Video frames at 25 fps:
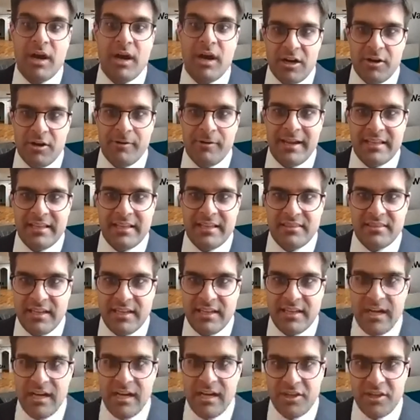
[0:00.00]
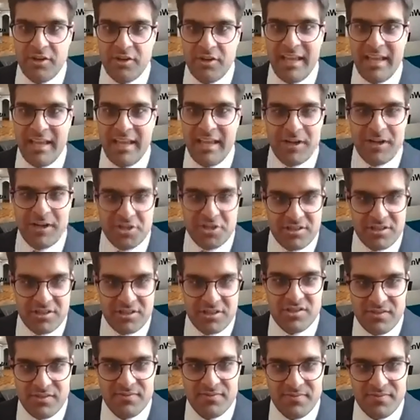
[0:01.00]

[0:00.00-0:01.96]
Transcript: moderate the Q&A questions.